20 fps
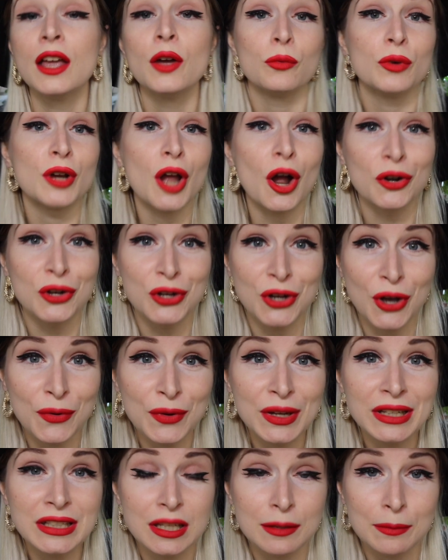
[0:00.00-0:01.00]
We are
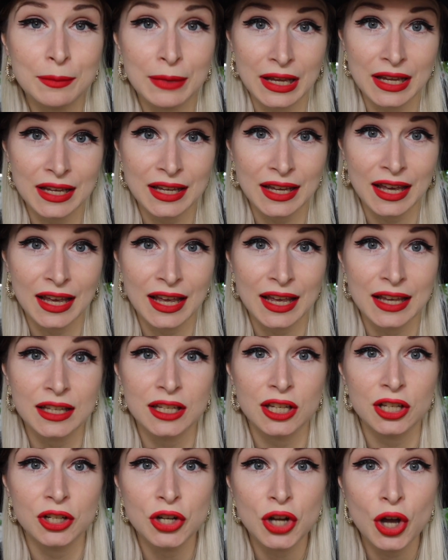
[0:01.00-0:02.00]
going to make a
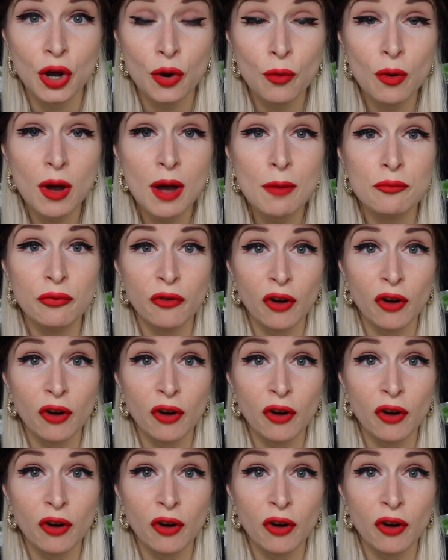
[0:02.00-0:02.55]
quinoa,